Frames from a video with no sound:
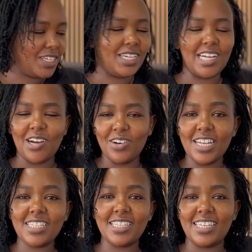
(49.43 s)
Now
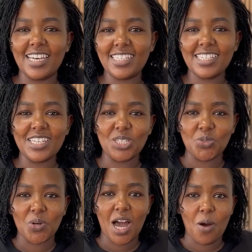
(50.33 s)
let's get
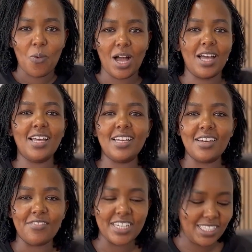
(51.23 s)
into our
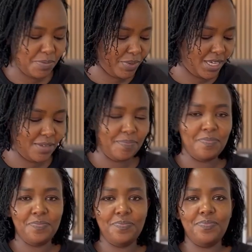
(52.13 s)
recipe.
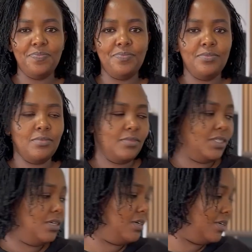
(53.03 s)

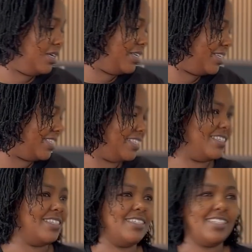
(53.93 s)
Oh Lord
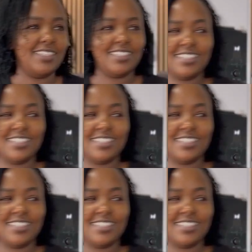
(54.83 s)
Jesus Christ.